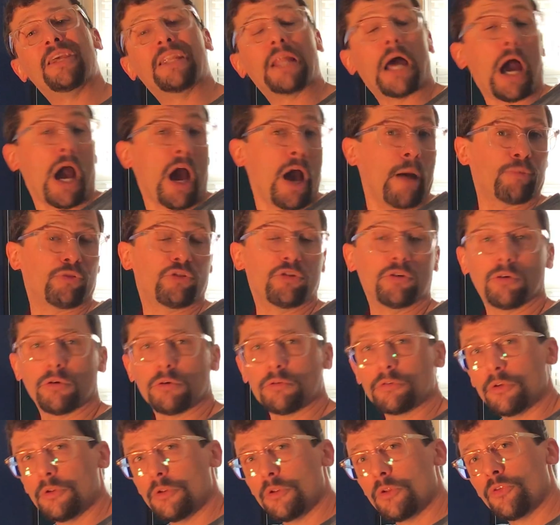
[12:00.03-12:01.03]
an
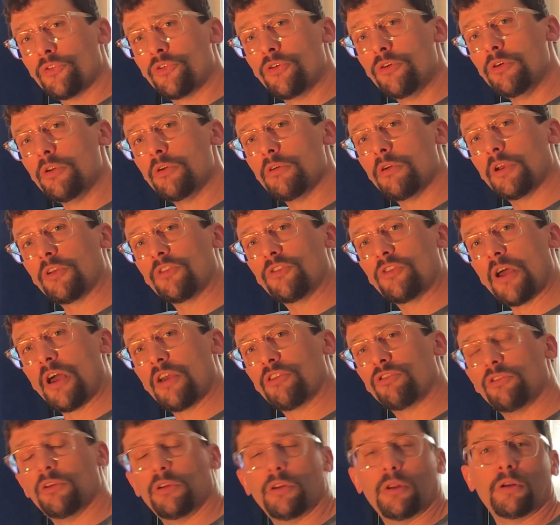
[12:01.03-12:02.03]
optional tutoring
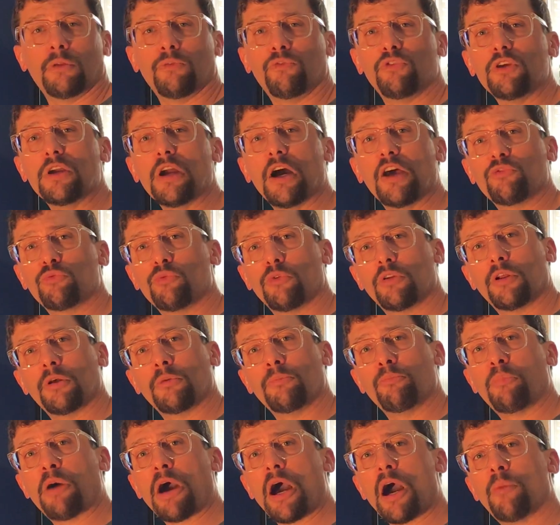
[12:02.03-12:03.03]
session, and if you guys want to
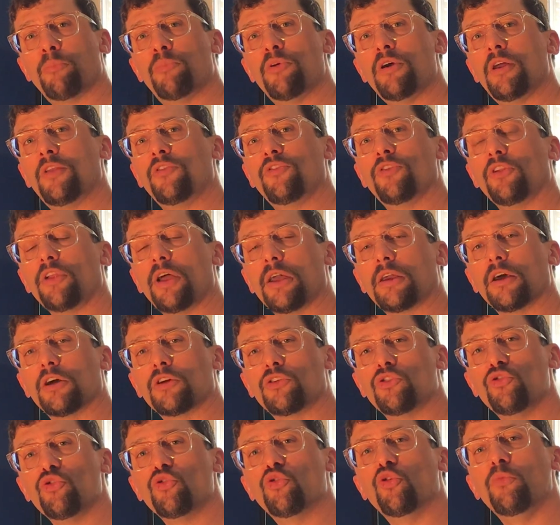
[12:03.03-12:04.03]
pop into like a
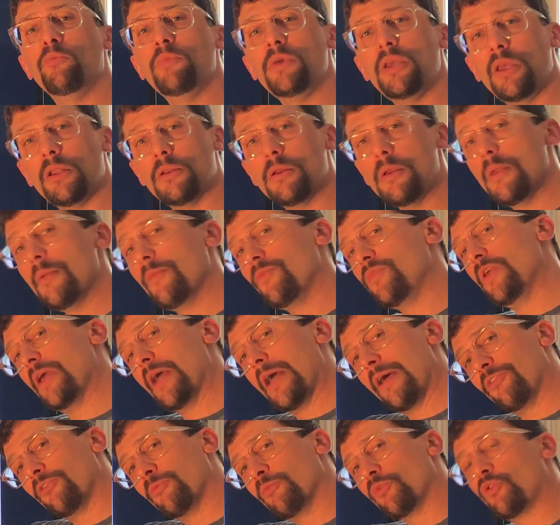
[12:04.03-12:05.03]
Google Meet, you
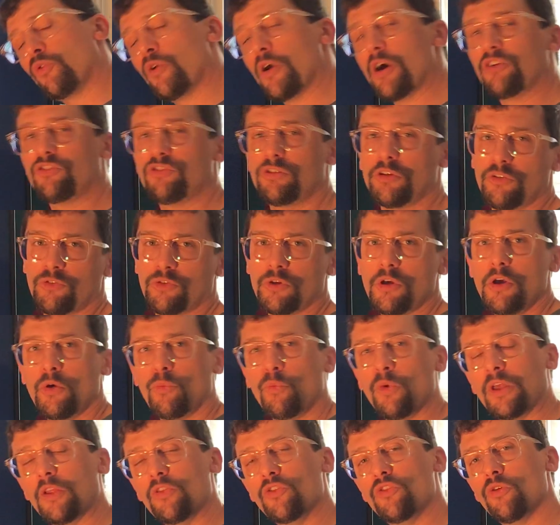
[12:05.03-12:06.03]
have some questions,
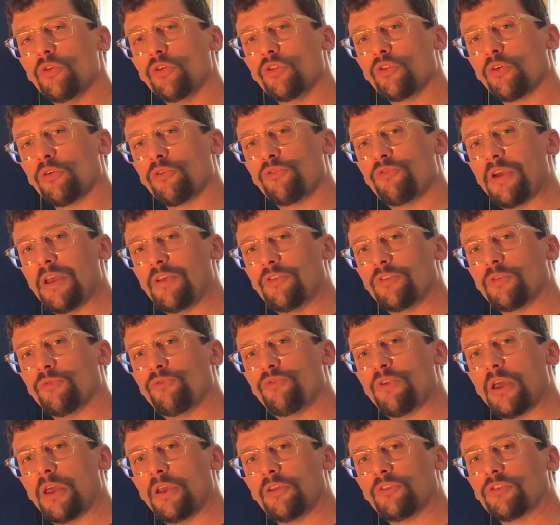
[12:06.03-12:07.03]
we can do a little
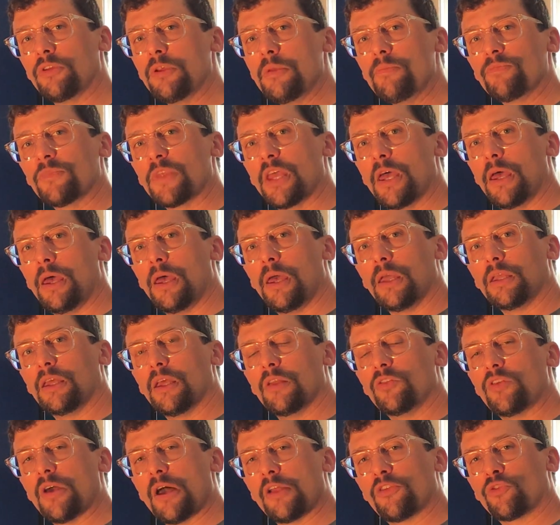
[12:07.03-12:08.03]
face-to-face and
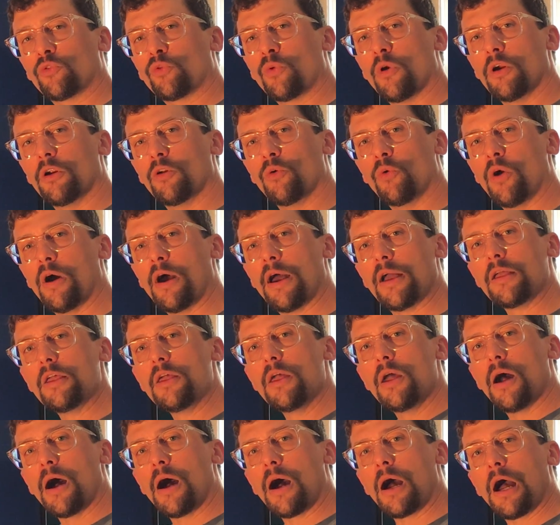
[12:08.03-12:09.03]
get that squared away.
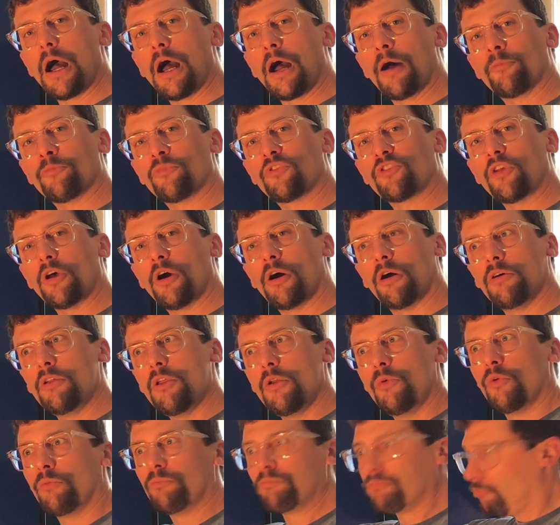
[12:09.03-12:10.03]
So
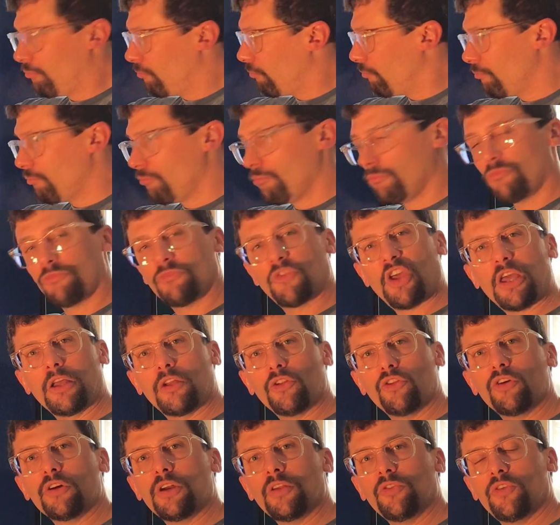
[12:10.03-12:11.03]
take a
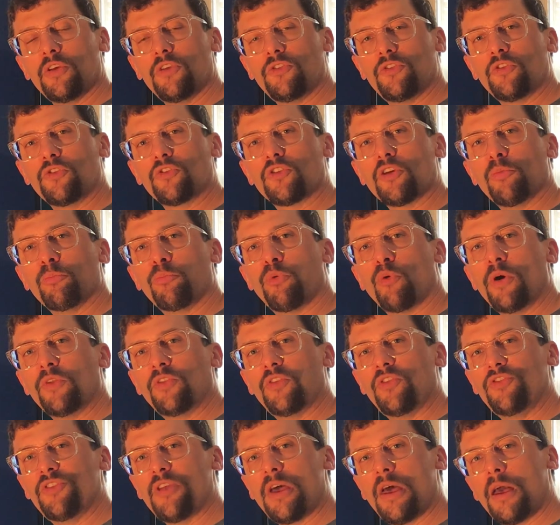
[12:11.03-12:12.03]
look at this at some point
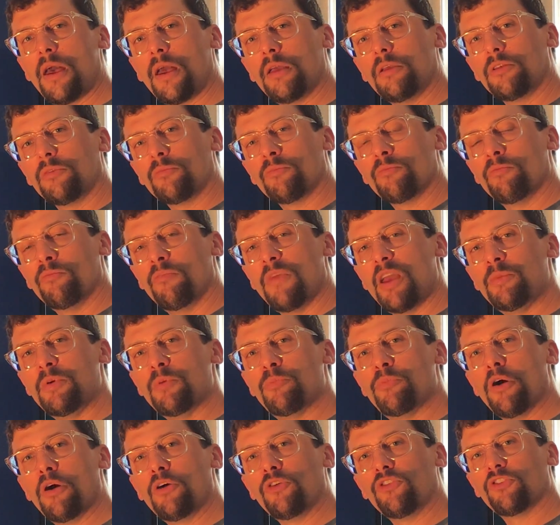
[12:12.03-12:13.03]
today, maybe
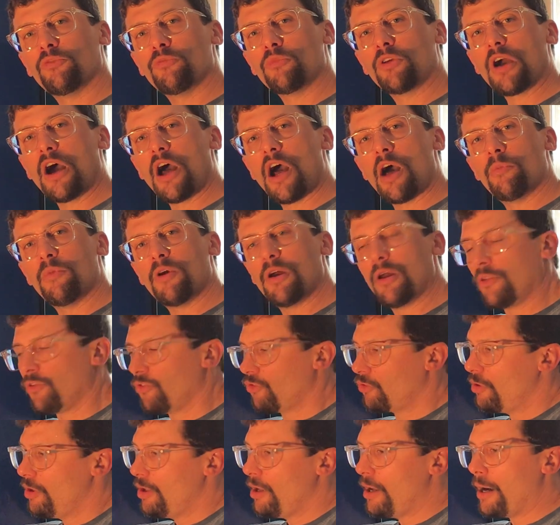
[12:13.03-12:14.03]
post some
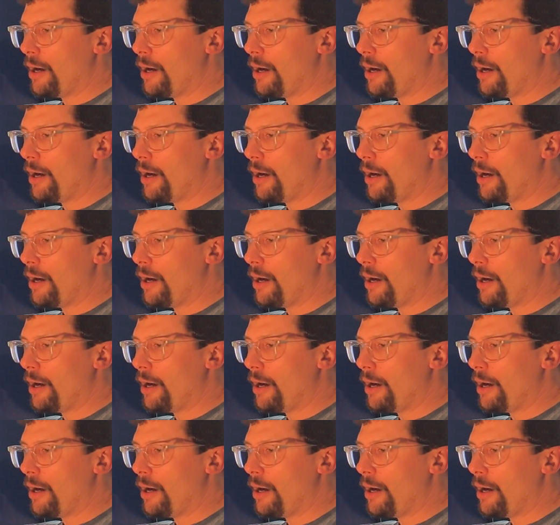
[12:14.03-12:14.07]
comments.